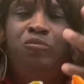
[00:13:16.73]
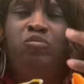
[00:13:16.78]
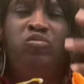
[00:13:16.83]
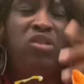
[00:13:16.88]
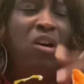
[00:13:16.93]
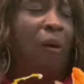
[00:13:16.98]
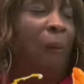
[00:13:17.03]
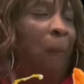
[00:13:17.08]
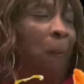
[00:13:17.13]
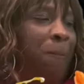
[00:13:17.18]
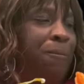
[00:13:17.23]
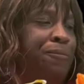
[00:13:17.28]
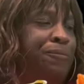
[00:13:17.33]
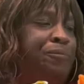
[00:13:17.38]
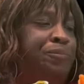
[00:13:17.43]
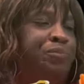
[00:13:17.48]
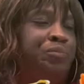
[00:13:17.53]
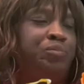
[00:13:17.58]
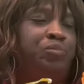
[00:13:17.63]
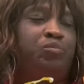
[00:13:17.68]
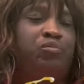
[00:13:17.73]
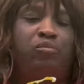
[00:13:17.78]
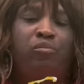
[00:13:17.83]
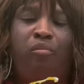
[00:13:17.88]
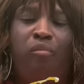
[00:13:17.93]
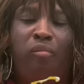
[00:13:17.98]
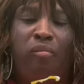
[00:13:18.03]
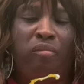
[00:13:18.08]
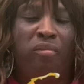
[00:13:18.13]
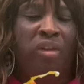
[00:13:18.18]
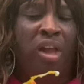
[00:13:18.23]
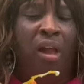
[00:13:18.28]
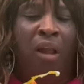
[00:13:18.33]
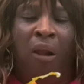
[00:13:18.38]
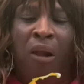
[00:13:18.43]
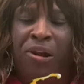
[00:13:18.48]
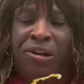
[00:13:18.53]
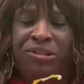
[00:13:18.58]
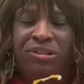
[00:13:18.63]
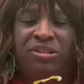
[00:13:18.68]
So,
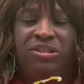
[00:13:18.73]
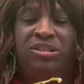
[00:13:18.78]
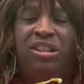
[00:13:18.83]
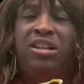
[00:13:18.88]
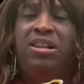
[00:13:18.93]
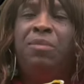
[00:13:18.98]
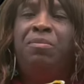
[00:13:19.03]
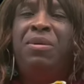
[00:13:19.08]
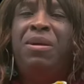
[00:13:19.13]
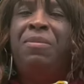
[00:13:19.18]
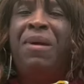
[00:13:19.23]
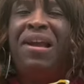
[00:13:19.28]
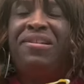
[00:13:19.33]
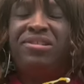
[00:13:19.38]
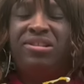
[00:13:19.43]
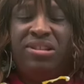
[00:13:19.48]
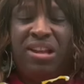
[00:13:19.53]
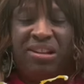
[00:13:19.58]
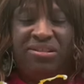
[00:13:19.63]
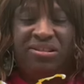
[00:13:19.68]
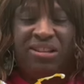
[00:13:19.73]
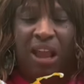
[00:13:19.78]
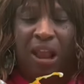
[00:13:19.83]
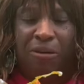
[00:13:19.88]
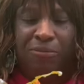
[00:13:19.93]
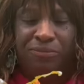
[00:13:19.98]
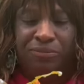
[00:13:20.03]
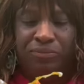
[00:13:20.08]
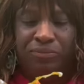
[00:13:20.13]
he said he'd be back the next day.